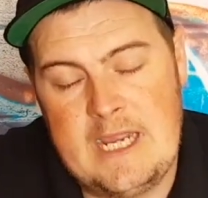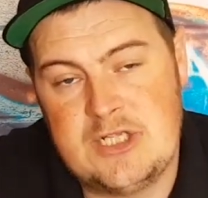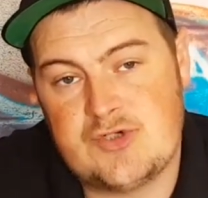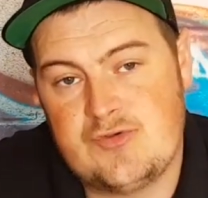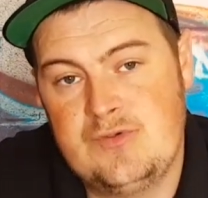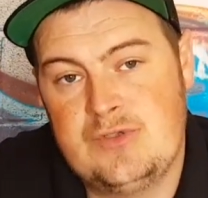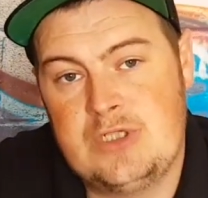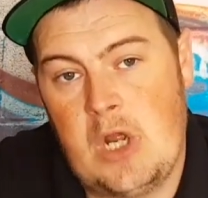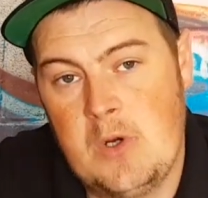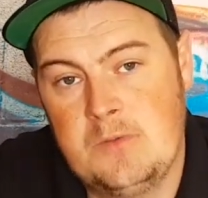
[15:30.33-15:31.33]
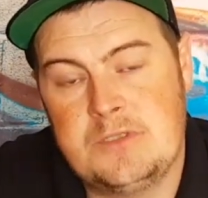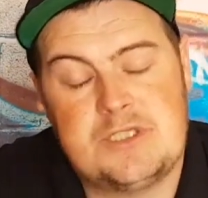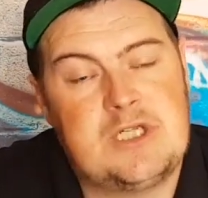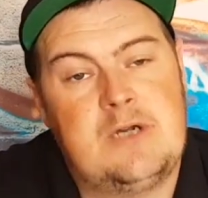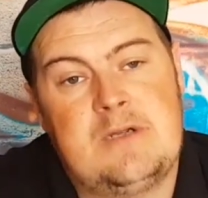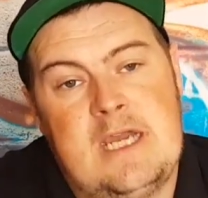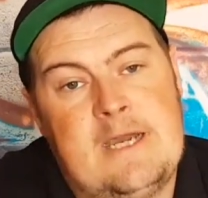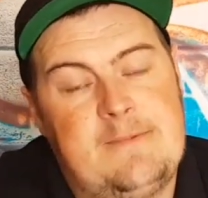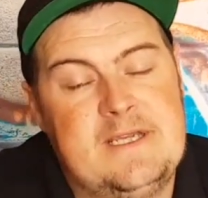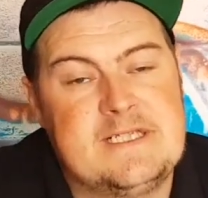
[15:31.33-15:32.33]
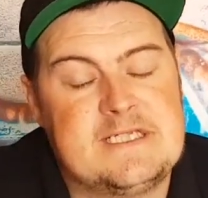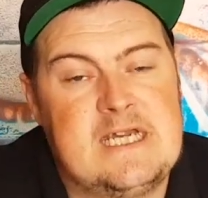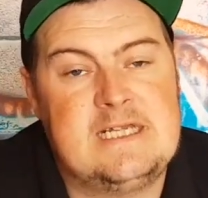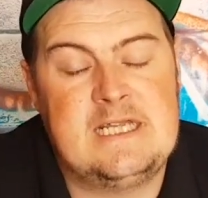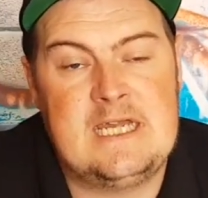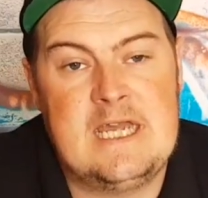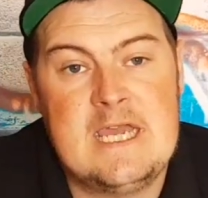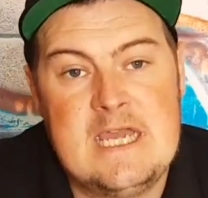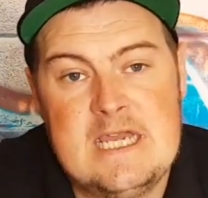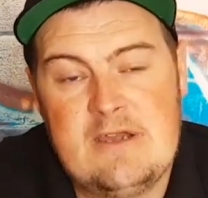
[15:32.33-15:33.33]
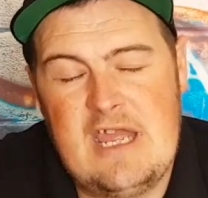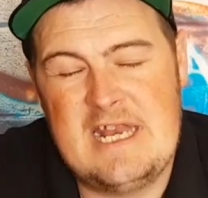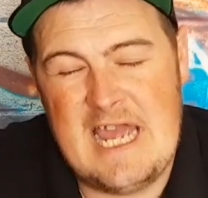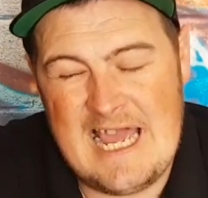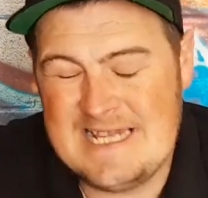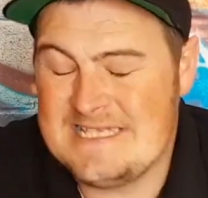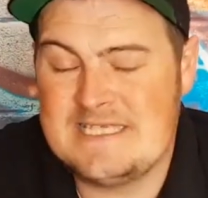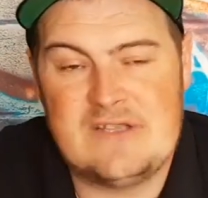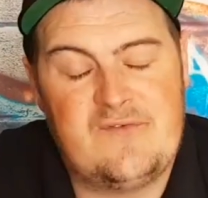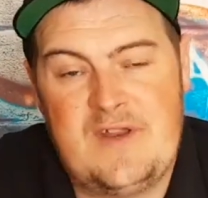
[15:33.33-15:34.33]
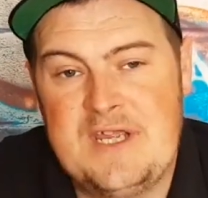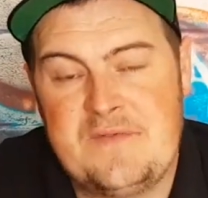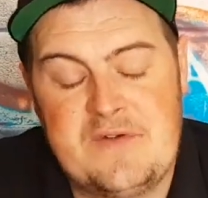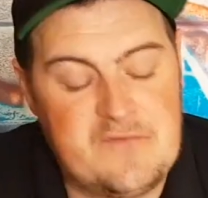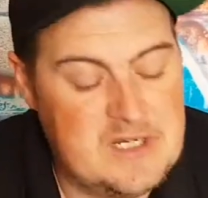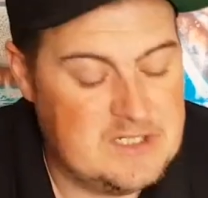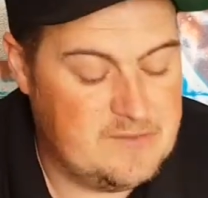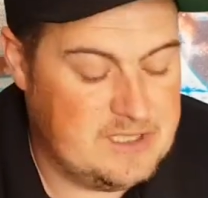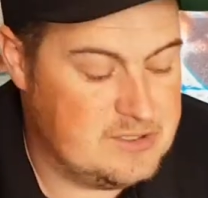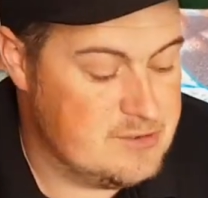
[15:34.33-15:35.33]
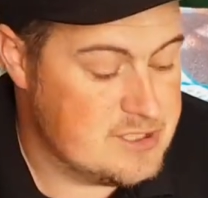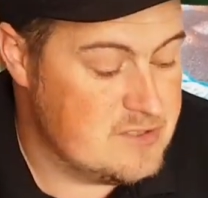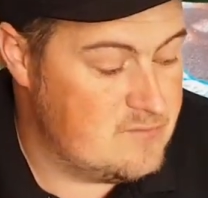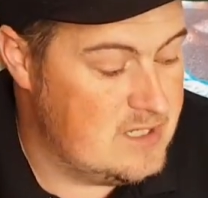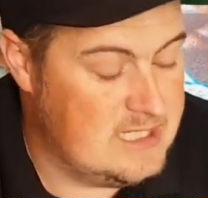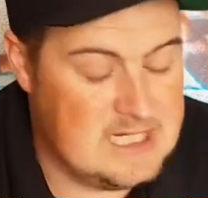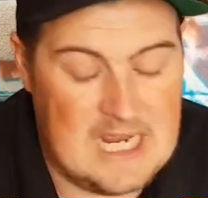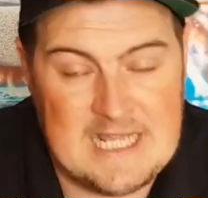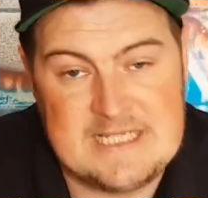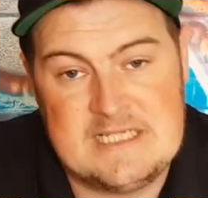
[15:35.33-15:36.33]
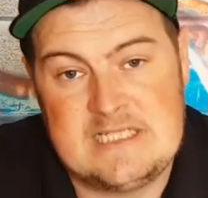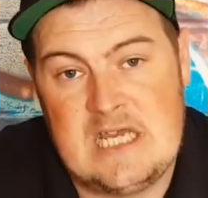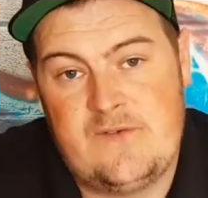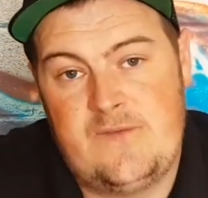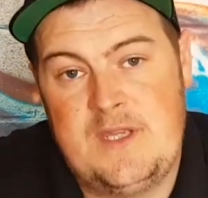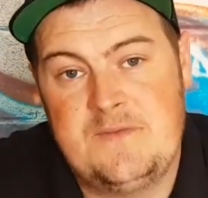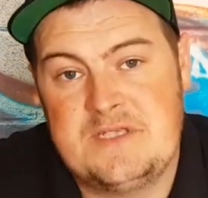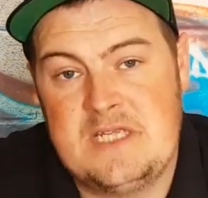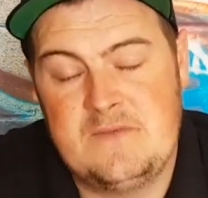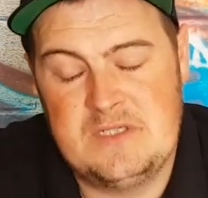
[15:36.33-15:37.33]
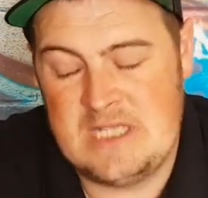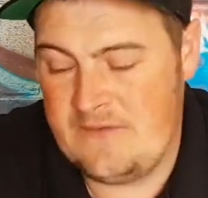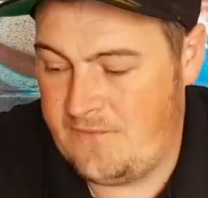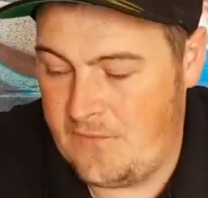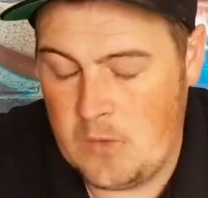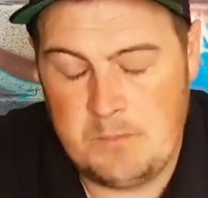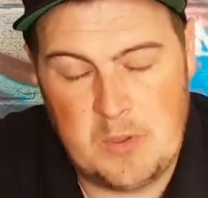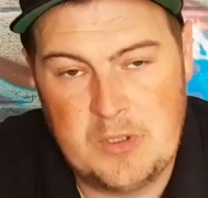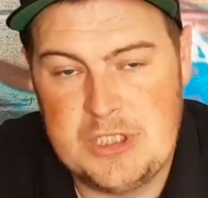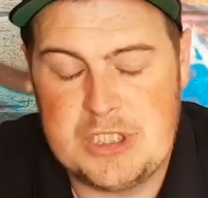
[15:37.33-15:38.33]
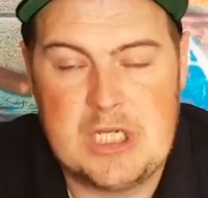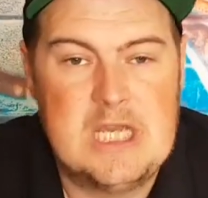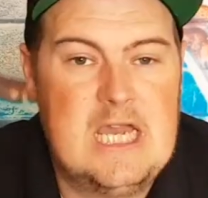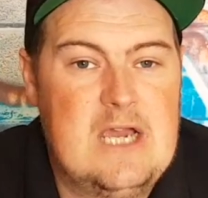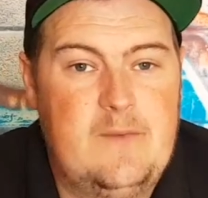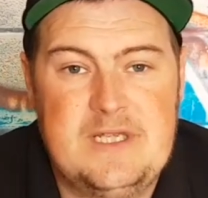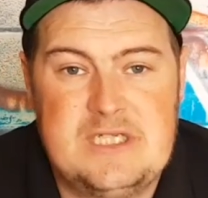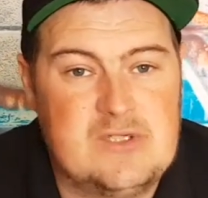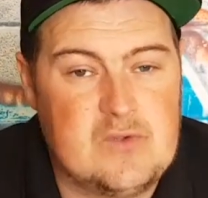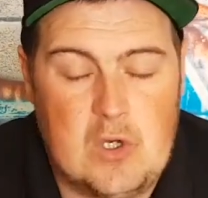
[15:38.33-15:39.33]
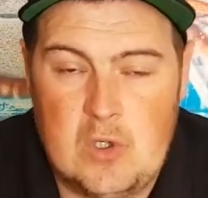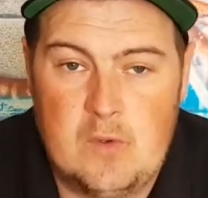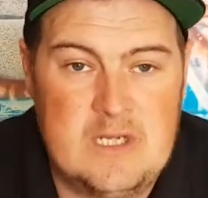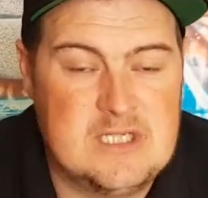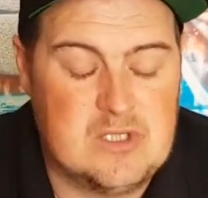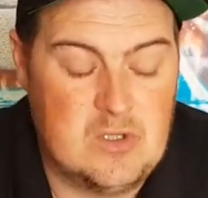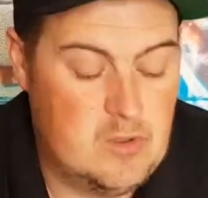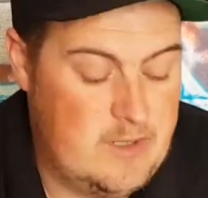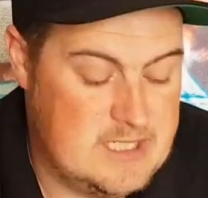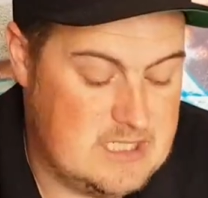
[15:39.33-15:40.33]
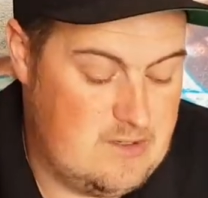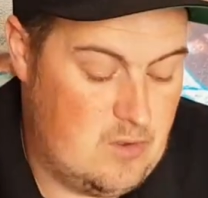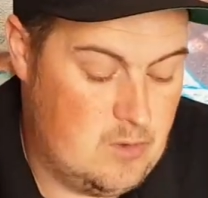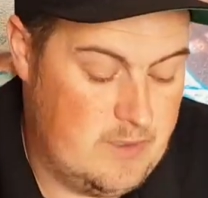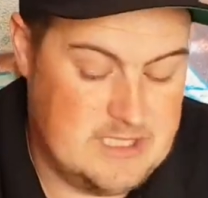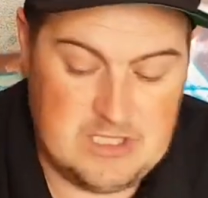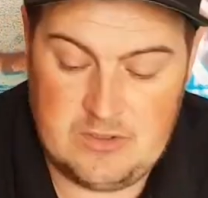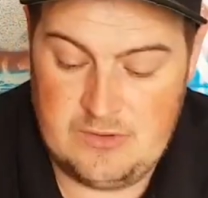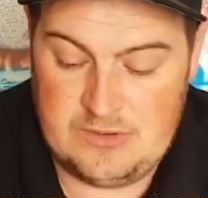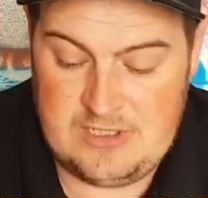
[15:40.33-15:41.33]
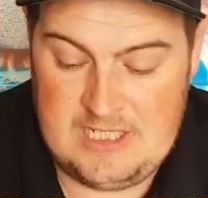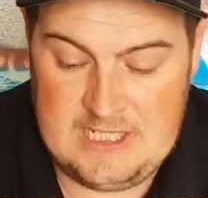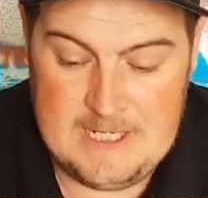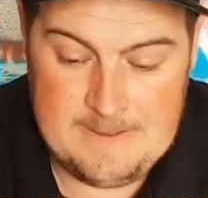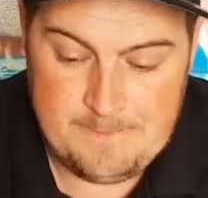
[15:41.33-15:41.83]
true domed top cap inside there. Enhances the flavour, it really does. It really enhances that flavour to giving you that full punch, which is always a good thing.